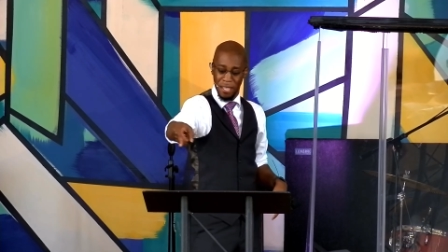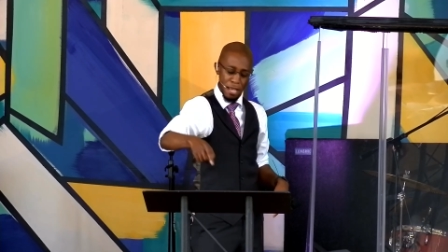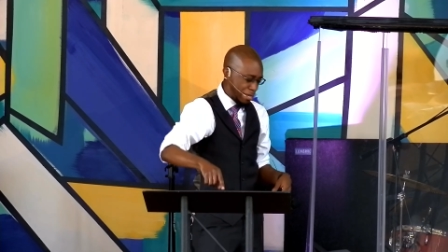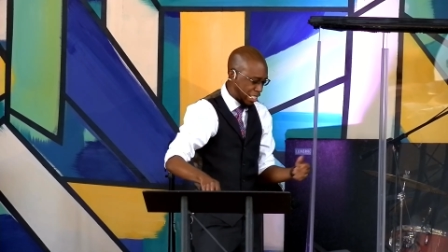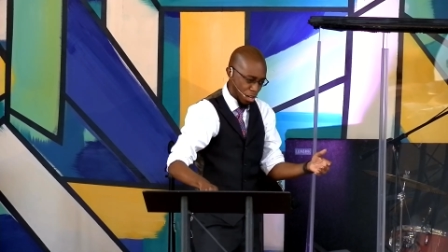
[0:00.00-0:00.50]

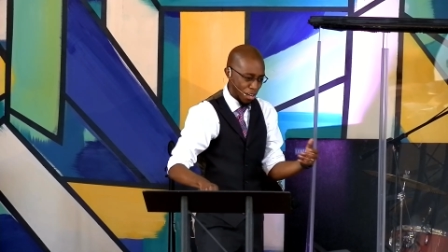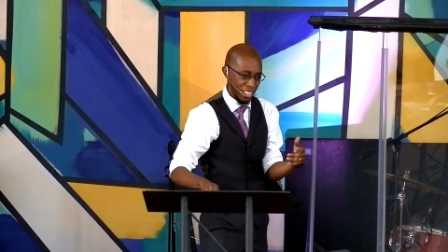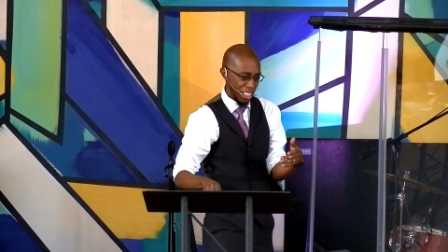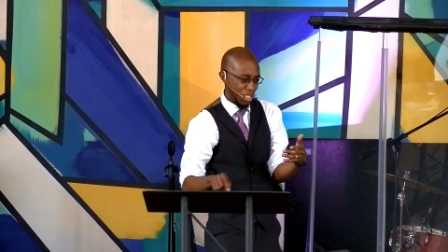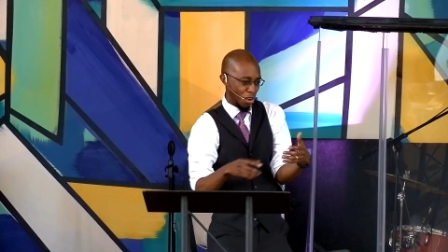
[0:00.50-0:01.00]
He
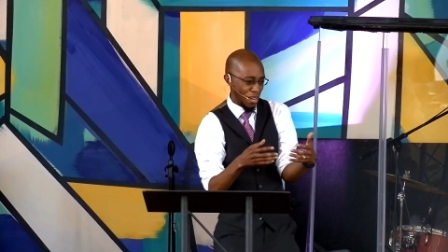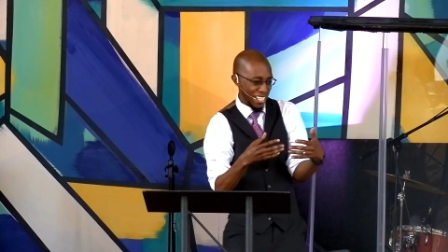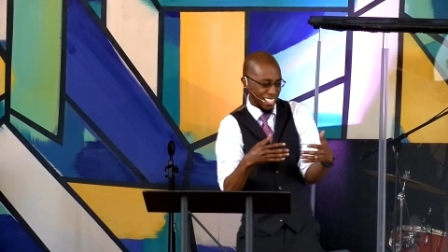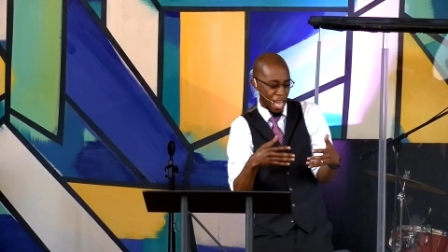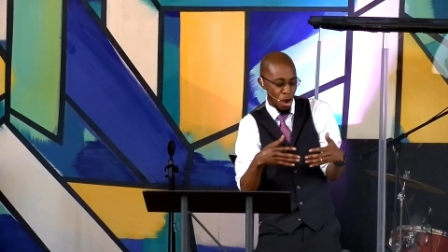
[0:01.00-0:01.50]
materially showed
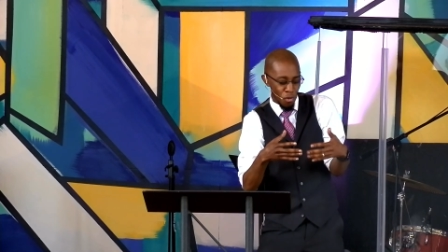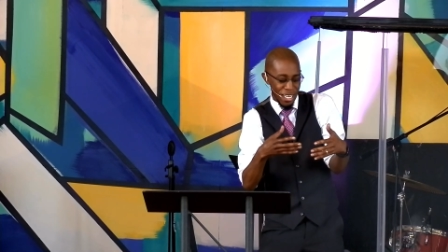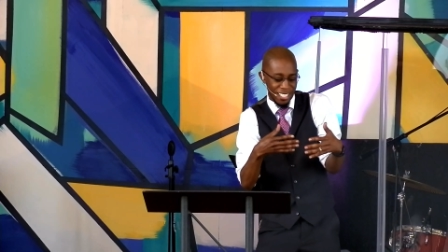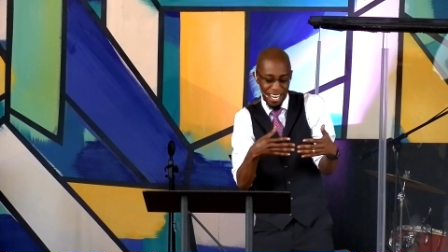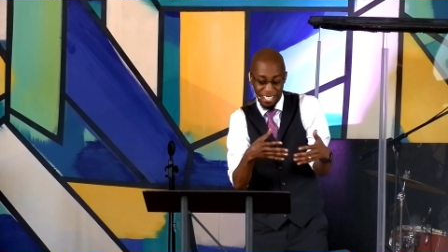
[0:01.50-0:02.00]
us that
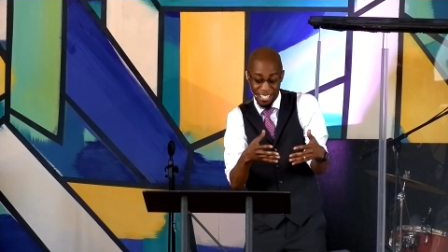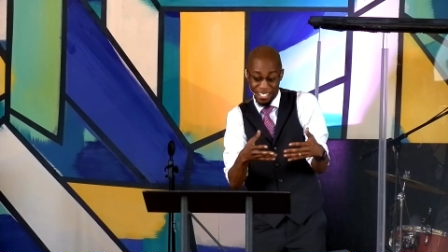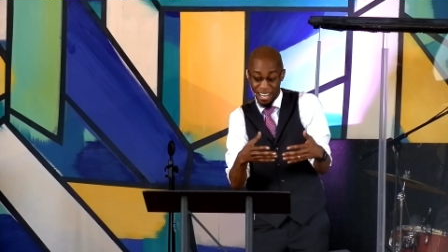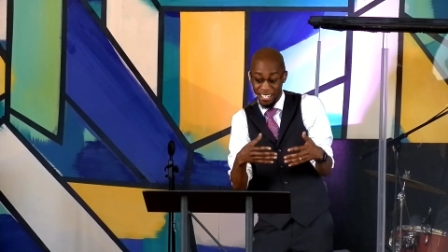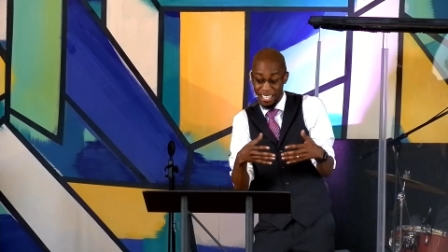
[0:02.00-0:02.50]
when he sent his
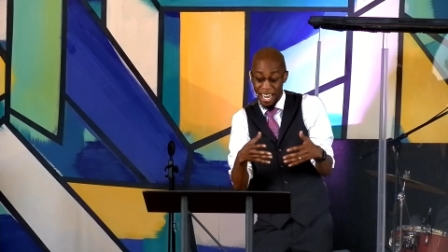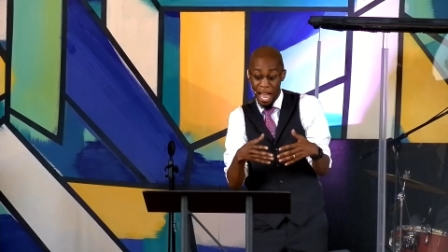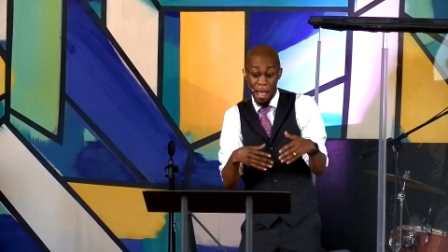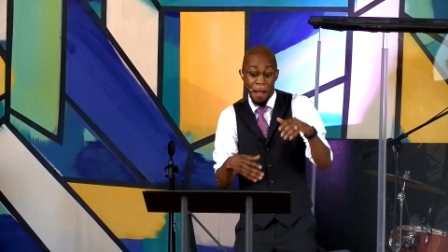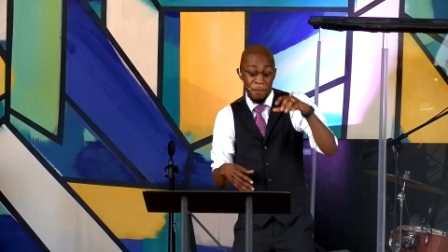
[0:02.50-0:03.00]
son to
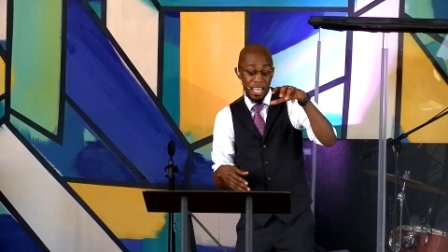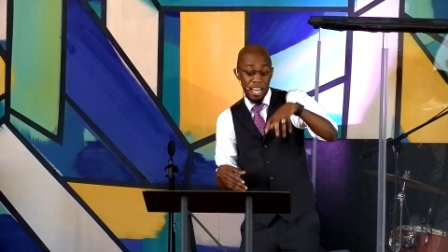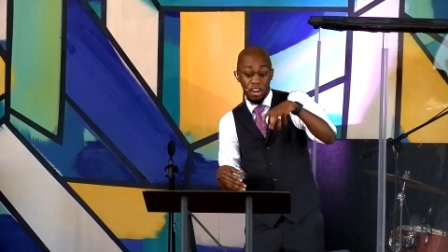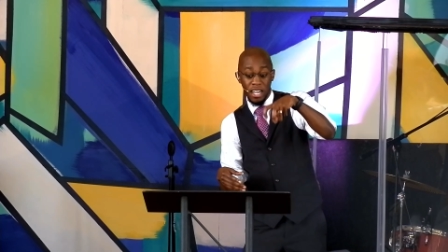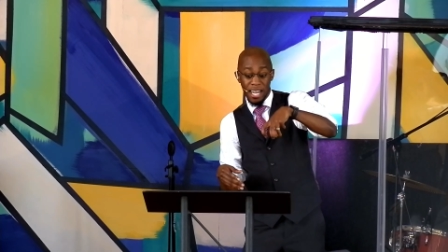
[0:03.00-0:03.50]
die. But
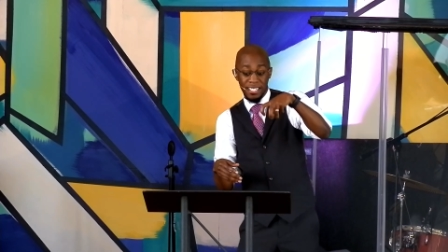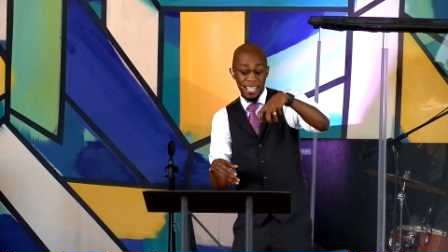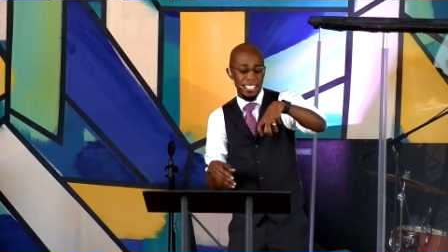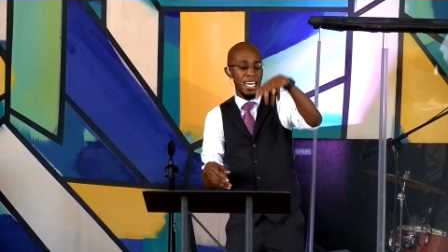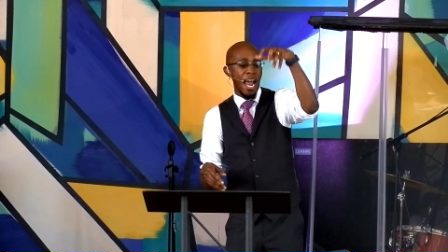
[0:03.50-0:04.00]
here God
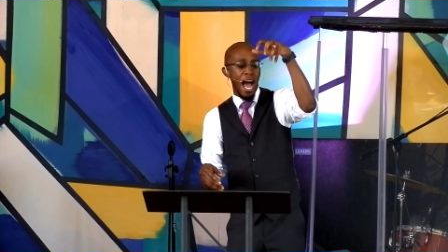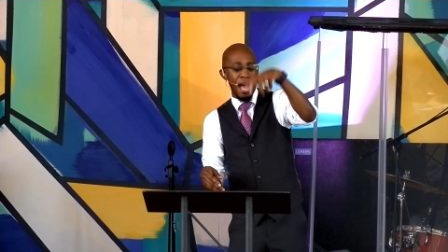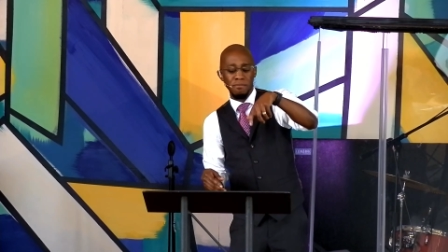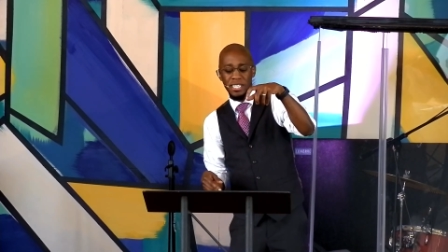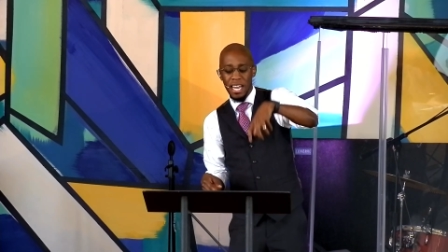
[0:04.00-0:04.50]
says it
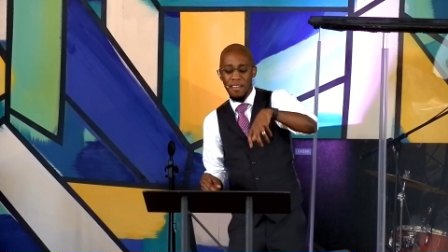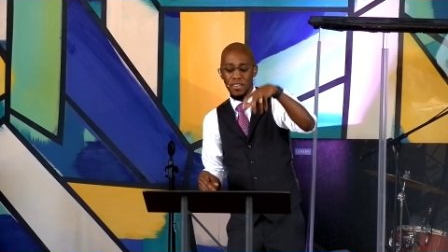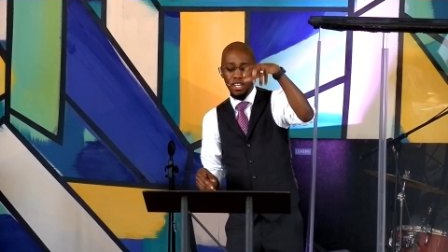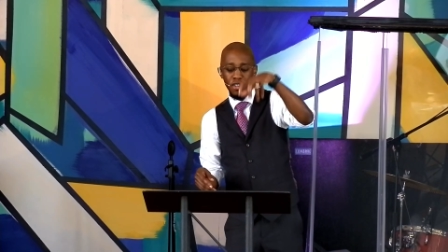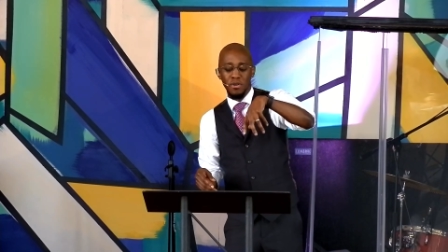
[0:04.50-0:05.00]
I'm
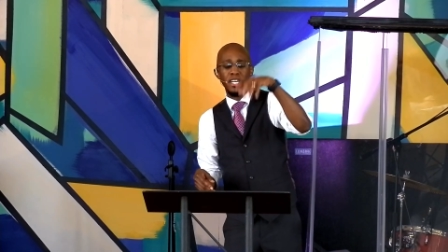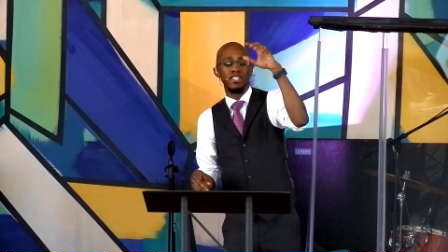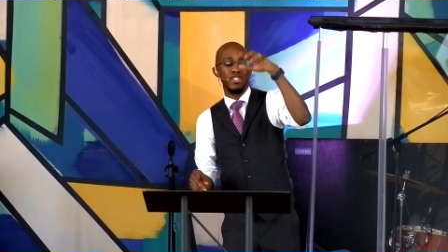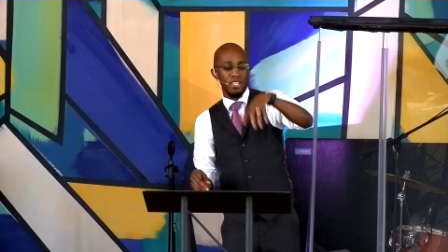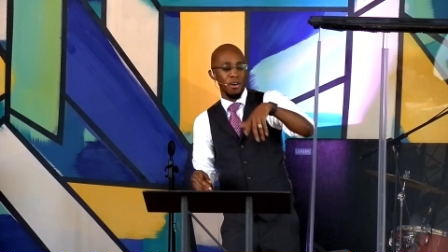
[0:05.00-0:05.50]
saving you
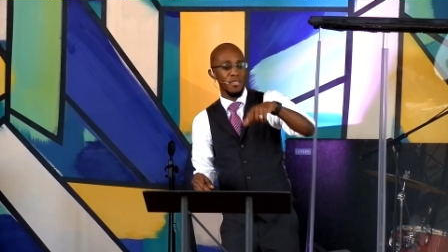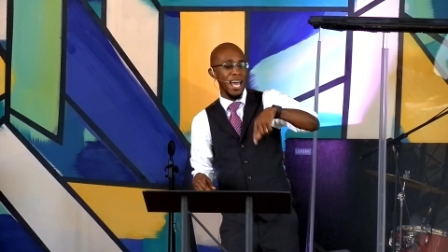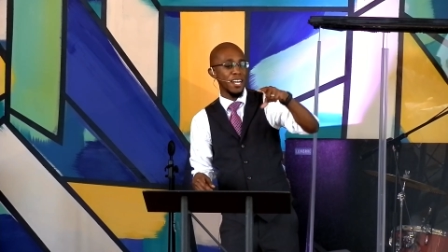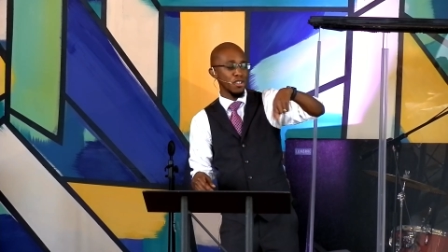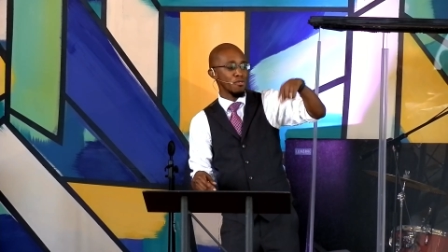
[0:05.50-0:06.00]
so
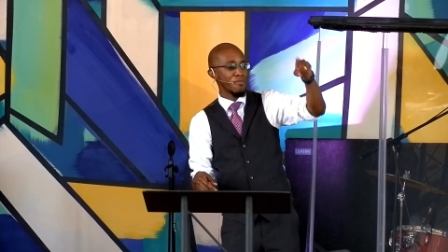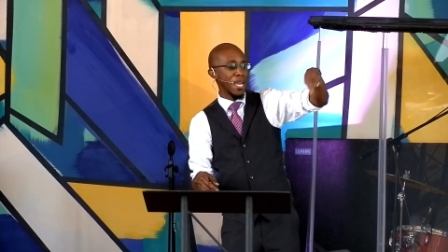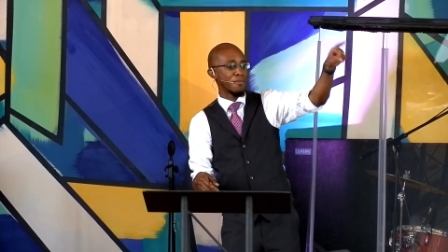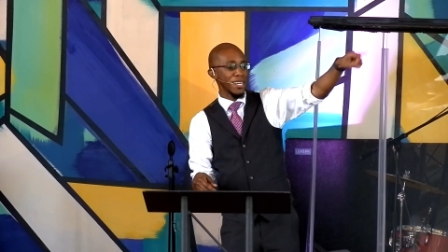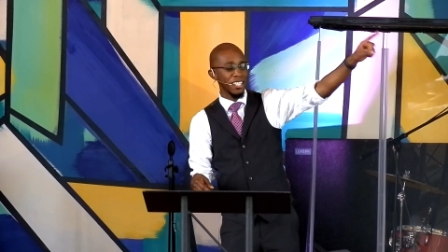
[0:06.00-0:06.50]
that you
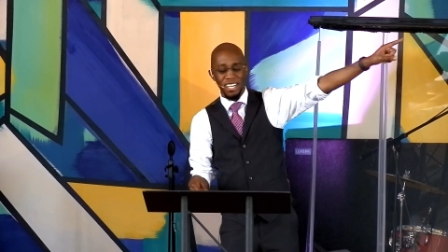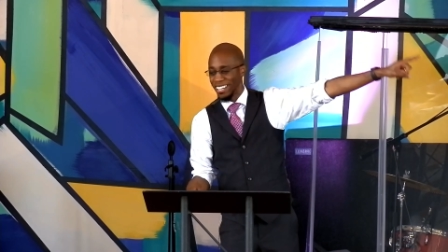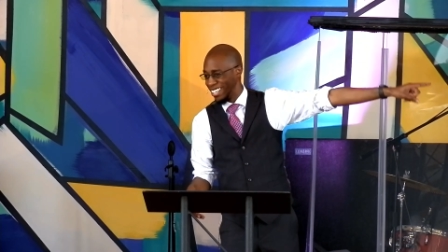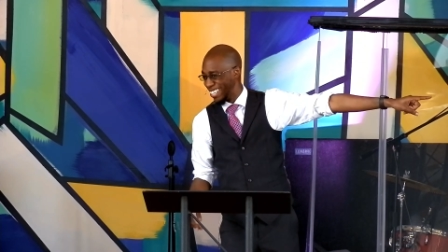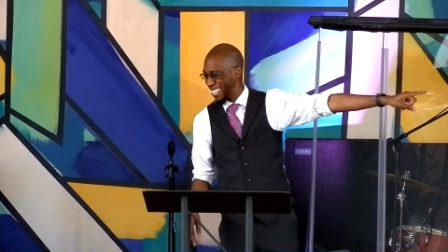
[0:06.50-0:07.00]
make me
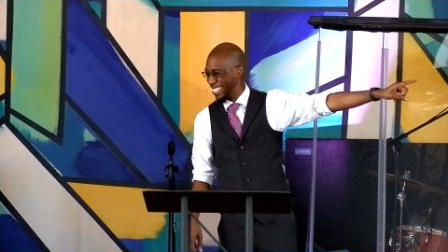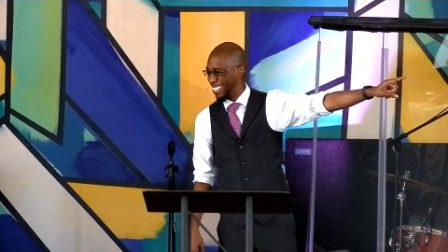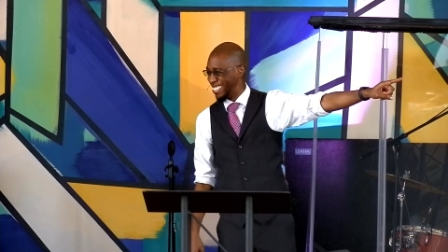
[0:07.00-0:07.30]
look good.